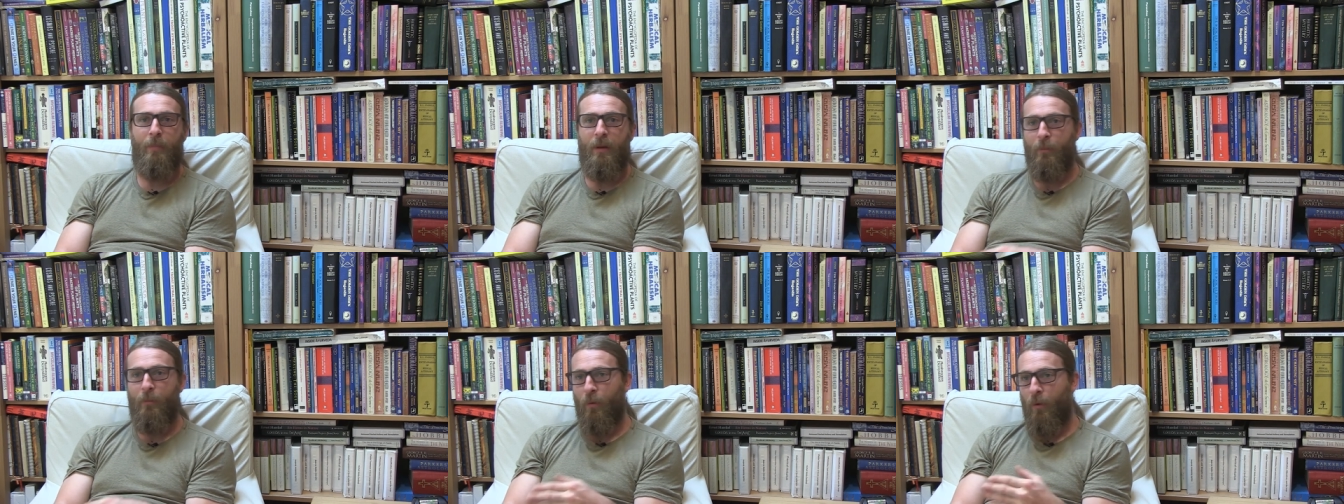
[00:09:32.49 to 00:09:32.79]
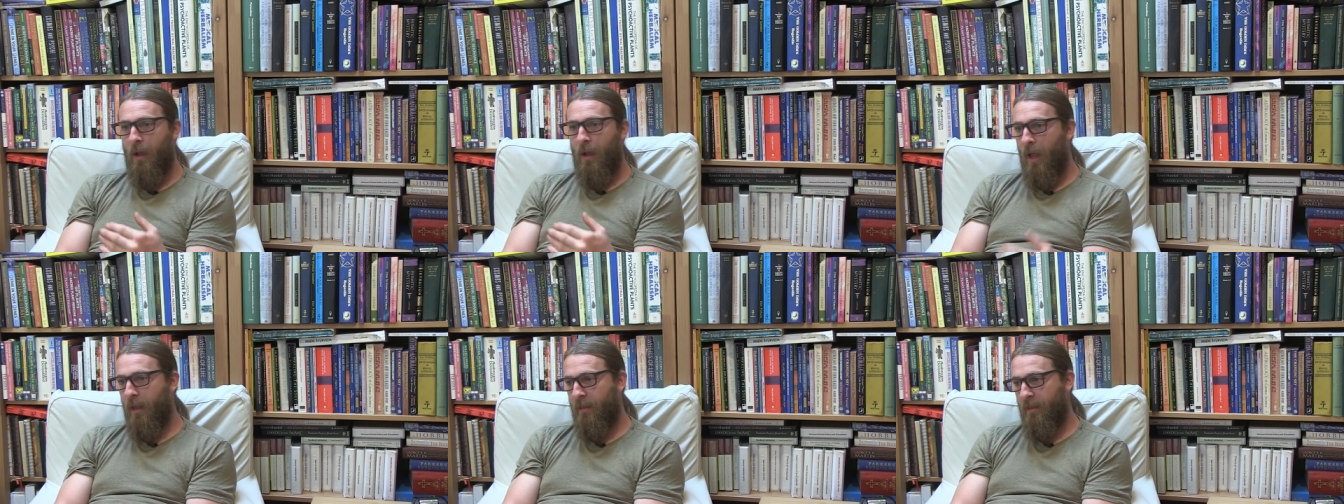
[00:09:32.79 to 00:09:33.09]
People
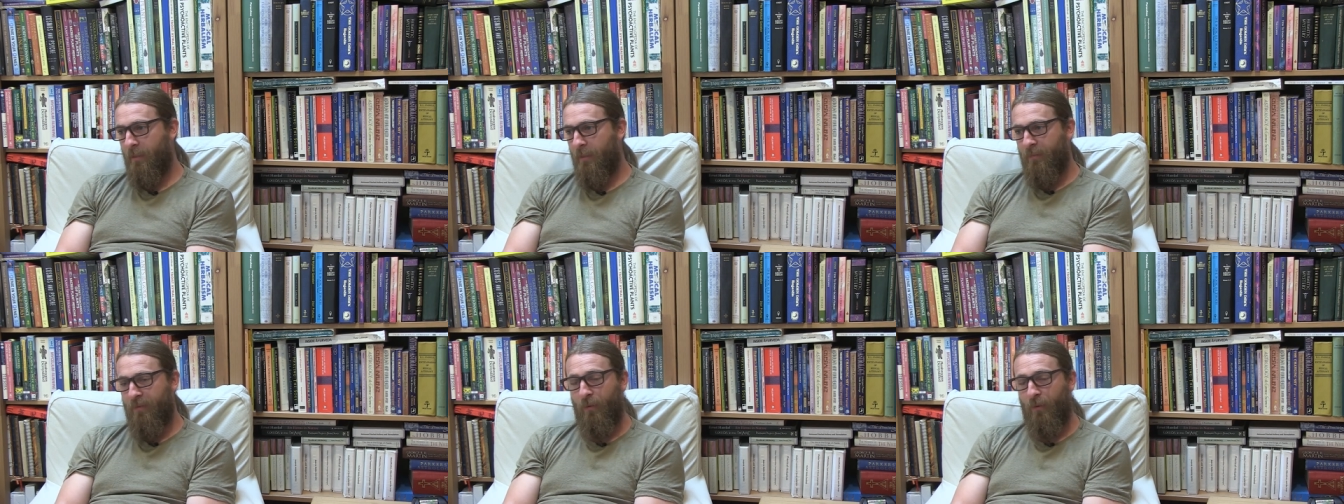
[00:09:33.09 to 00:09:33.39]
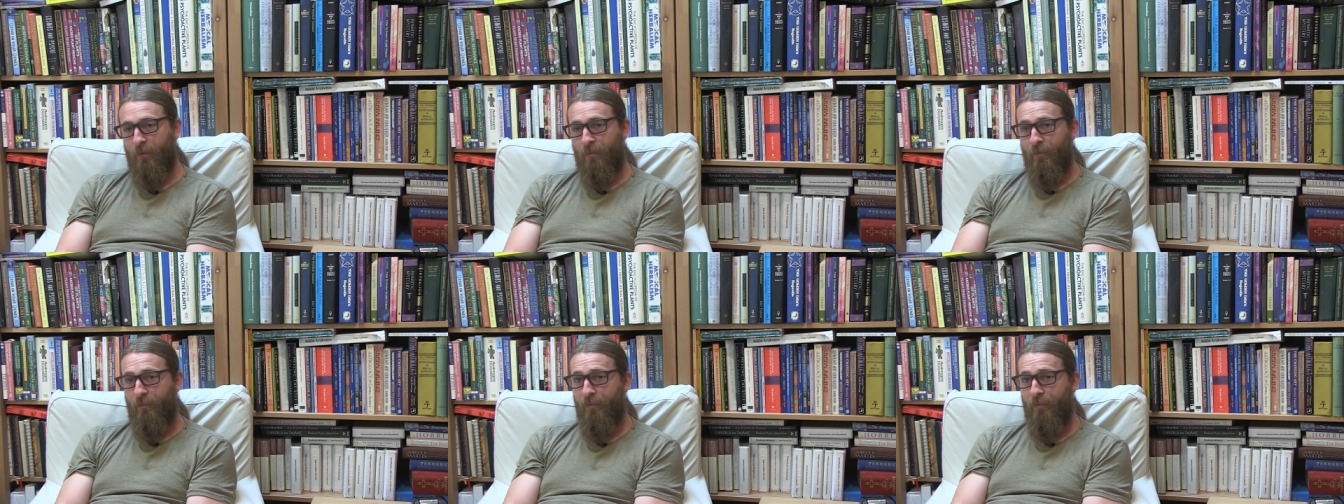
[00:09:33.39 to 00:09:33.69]
cut
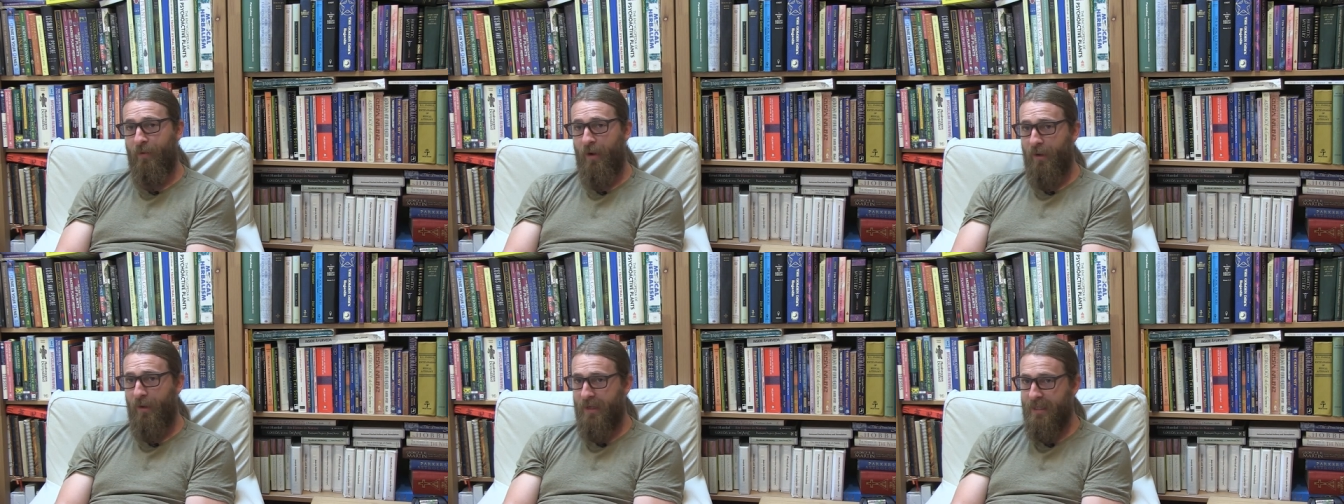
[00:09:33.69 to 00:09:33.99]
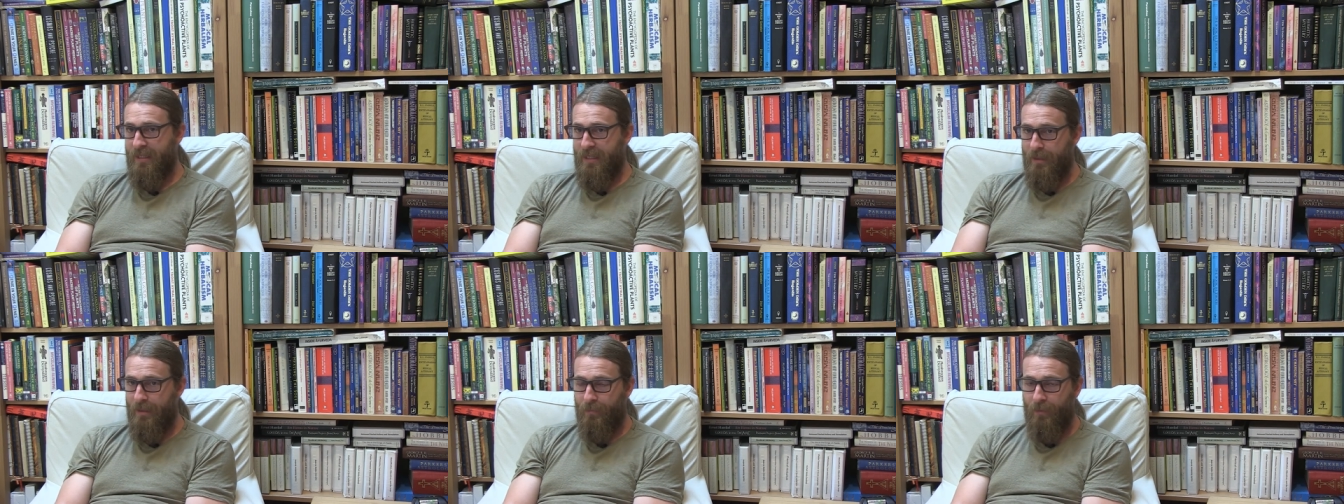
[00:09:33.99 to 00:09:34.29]
themselves very
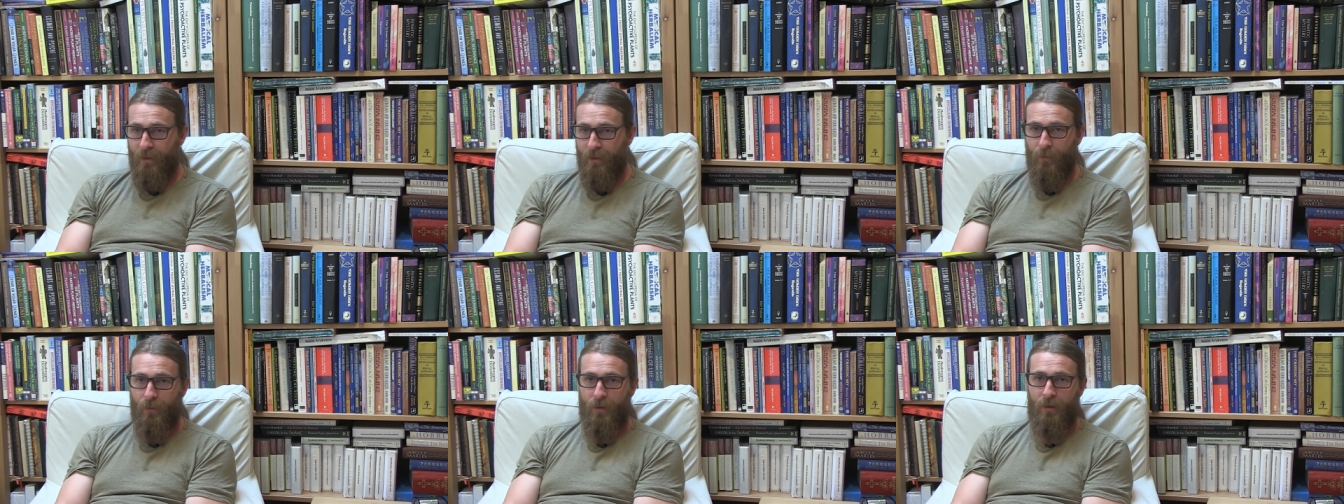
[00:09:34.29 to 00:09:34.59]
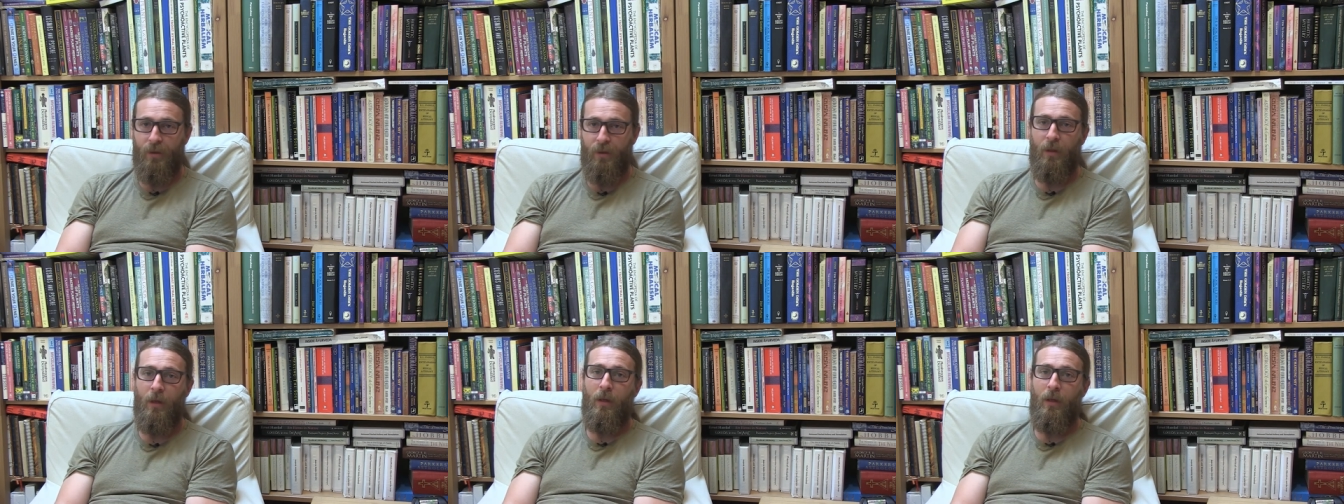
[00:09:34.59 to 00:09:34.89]
deeply
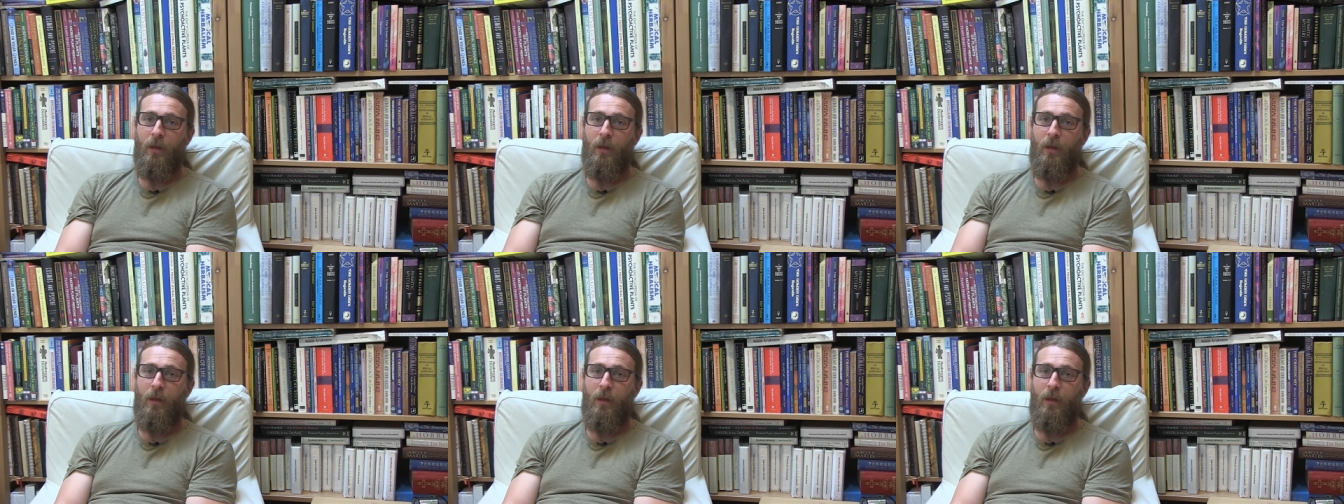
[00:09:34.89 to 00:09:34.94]
with,